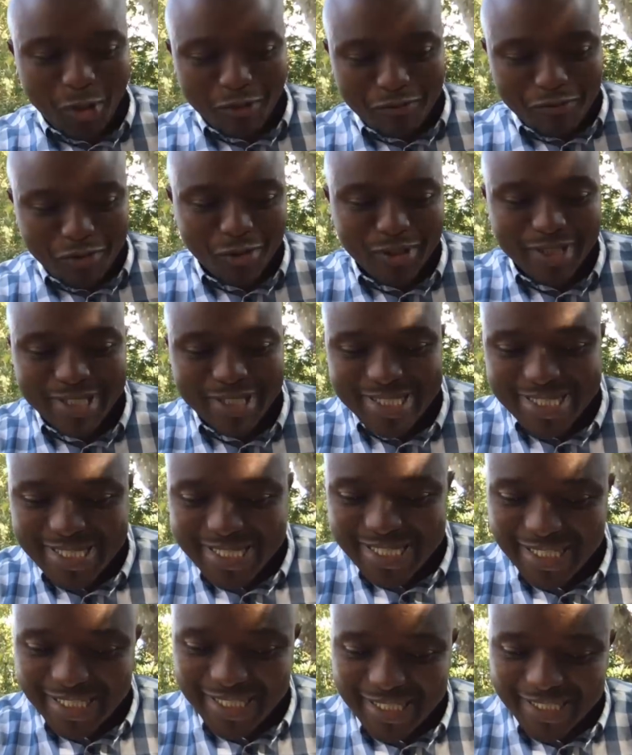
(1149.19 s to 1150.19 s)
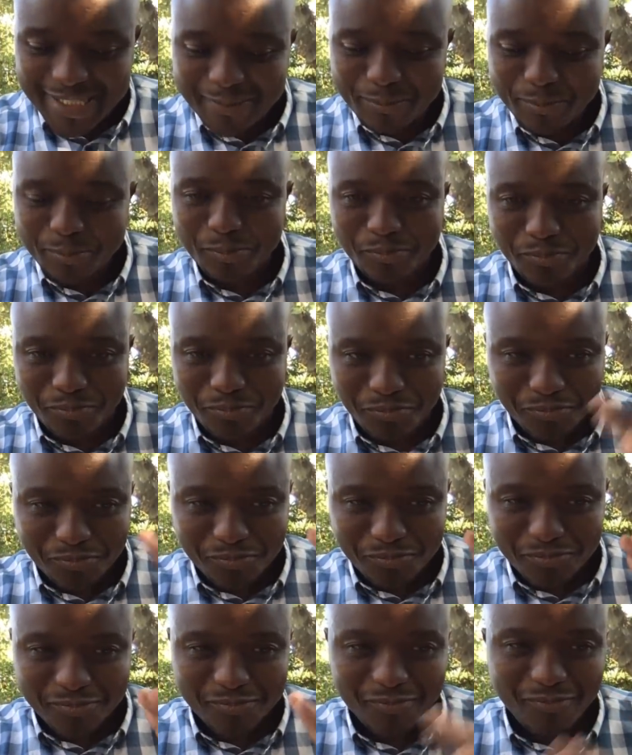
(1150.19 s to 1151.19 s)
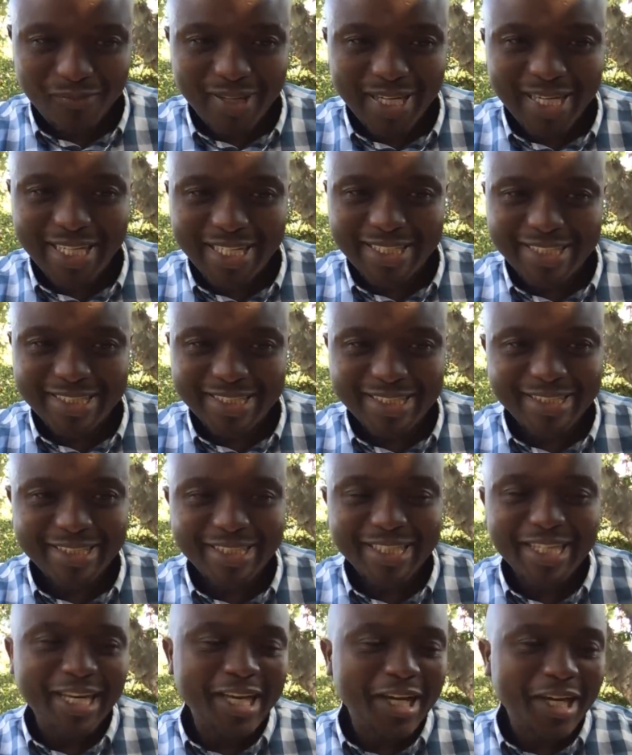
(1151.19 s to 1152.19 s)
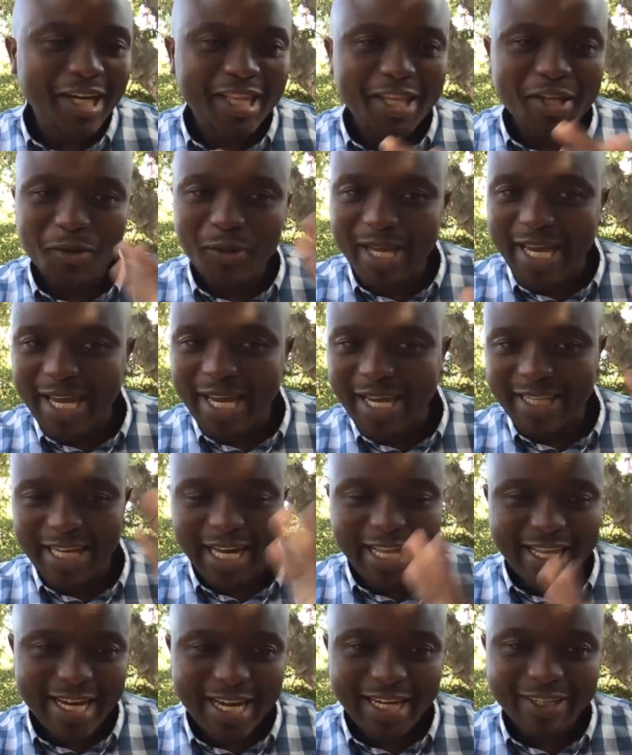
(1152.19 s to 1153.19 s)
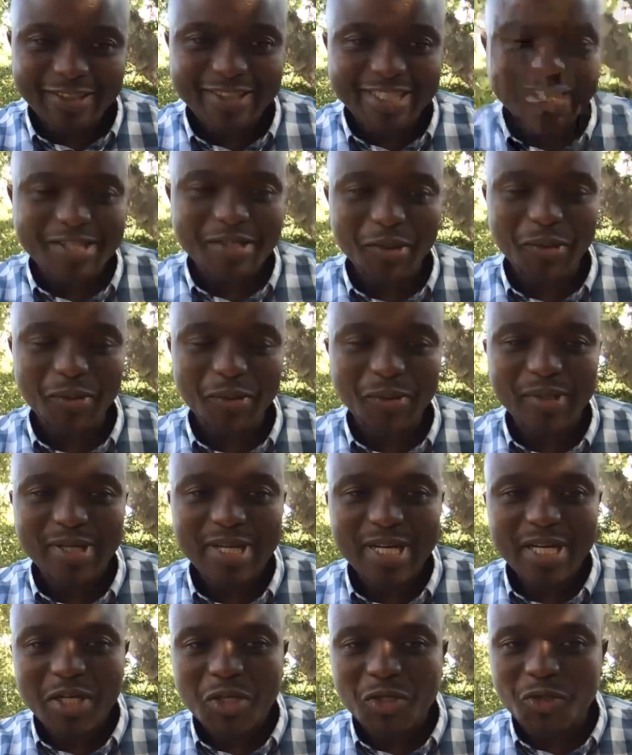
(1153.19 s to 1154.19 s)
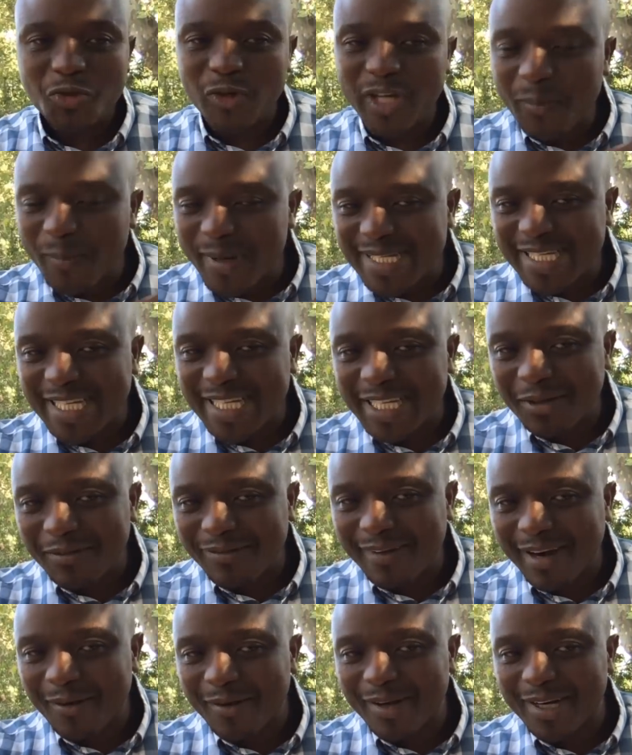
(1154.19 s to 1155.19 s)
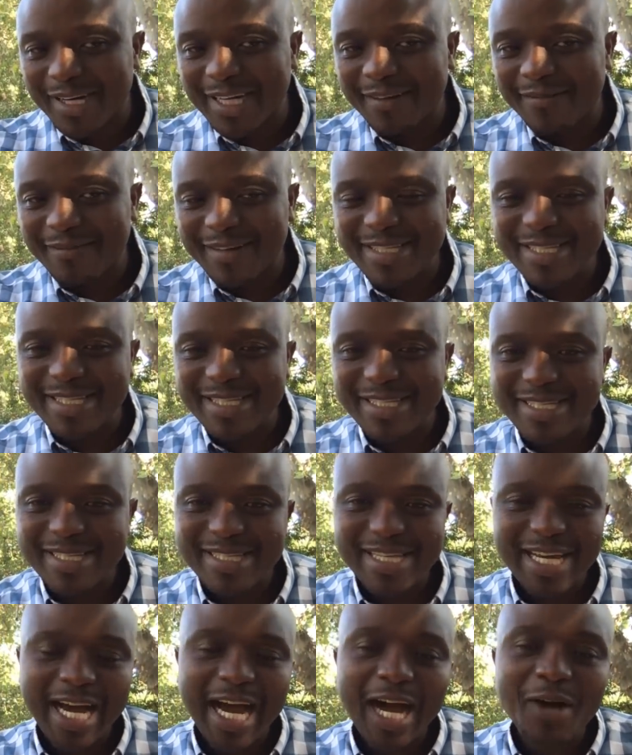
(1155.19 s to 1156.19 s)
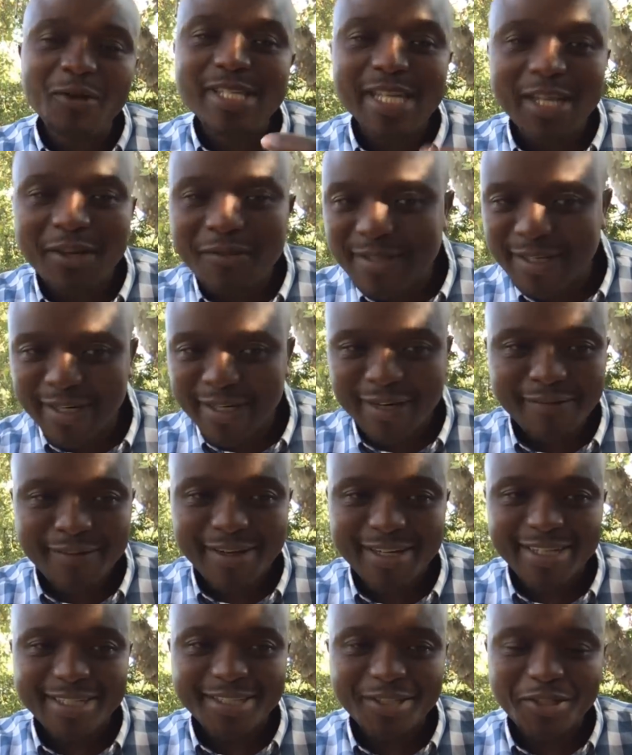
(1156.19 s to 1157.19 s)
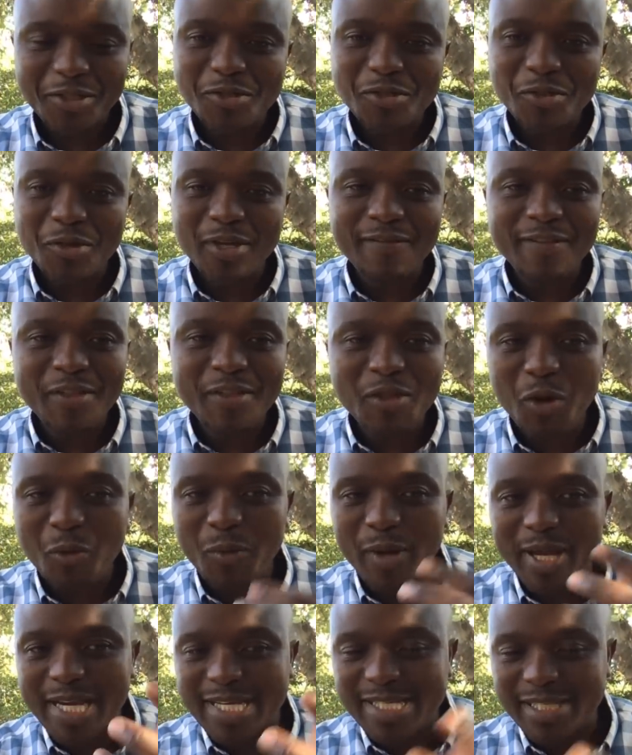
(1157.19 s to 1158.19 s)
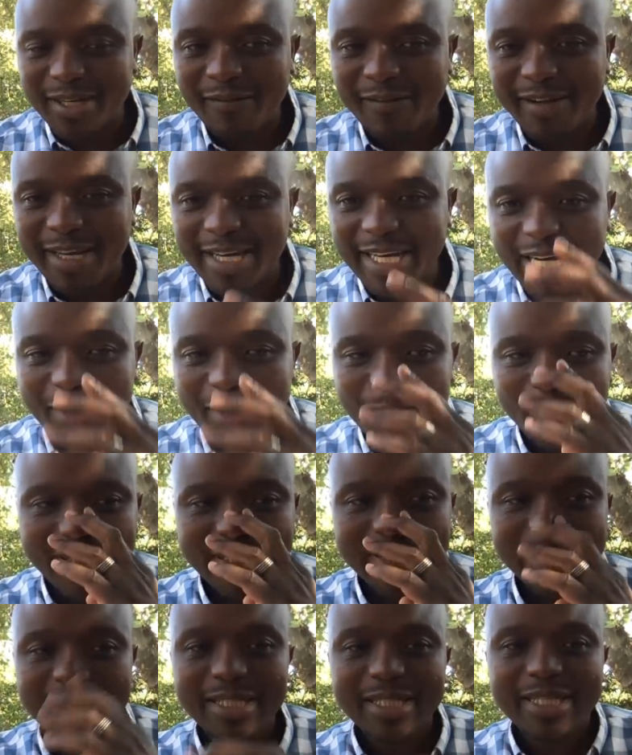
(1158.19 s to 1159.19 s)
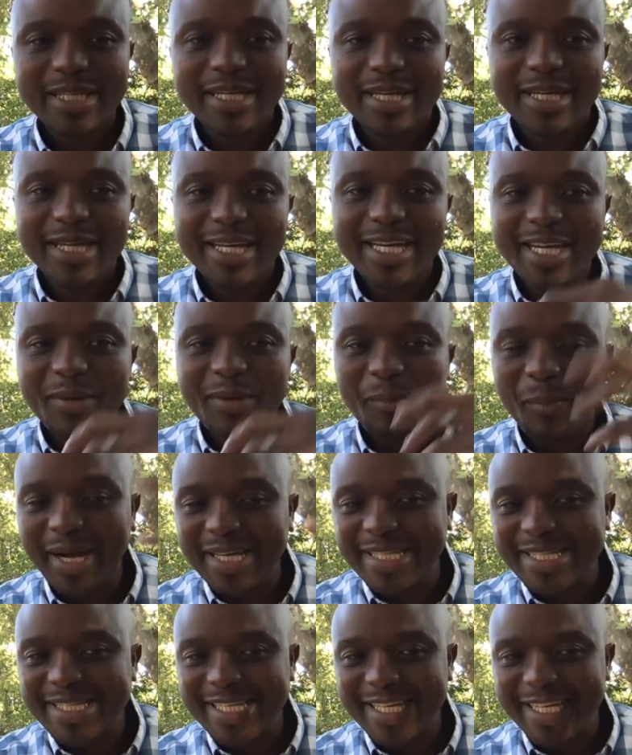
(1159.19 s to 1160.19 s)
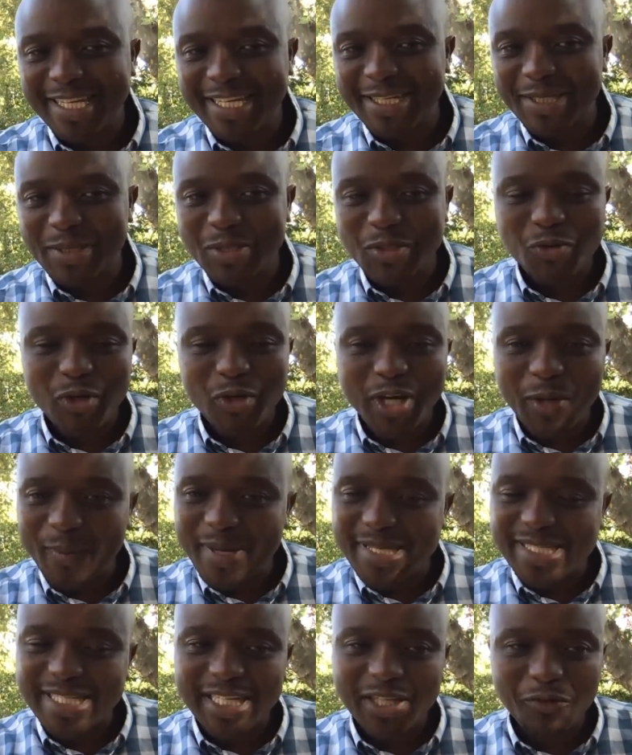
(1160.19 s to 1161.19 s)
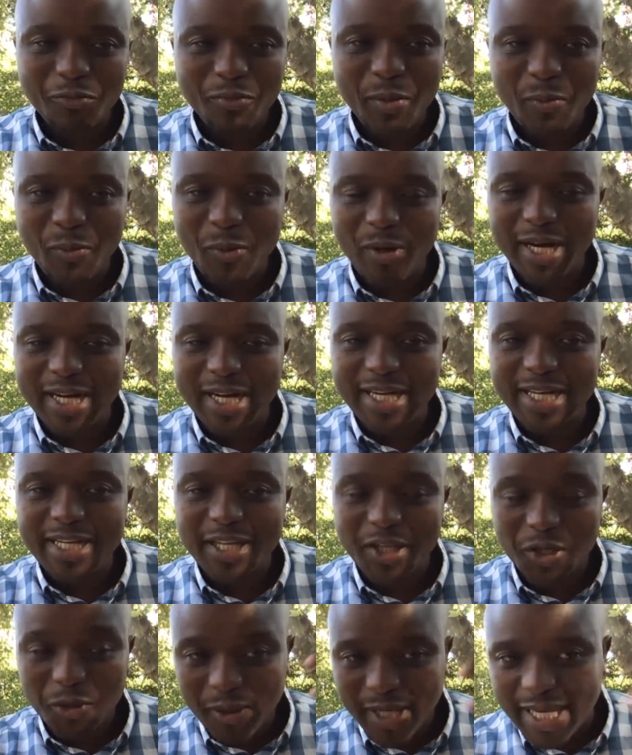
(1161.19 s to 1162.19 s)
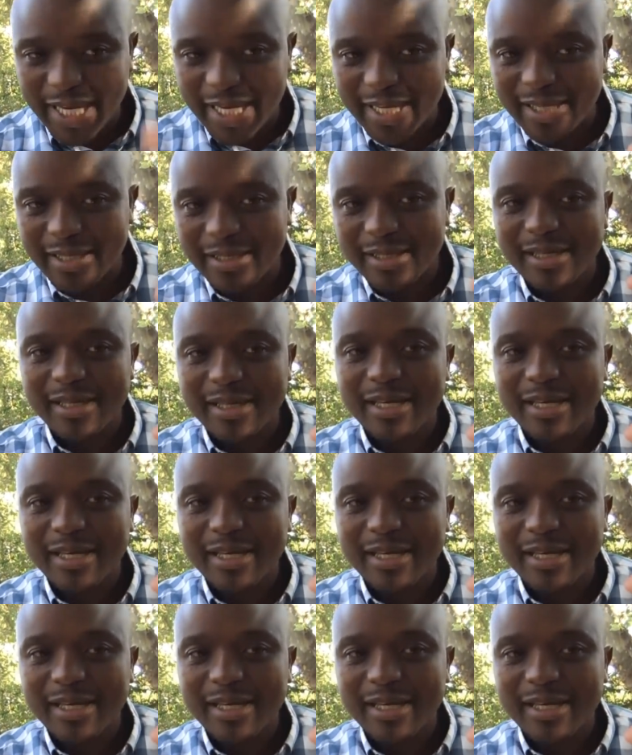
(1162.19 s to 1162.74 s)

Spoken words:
your viewers in the UK and other countries, you know, 20% of our investors are outside of South Africa, you know, so even though we are a South African company, but 20% of people are in the UK,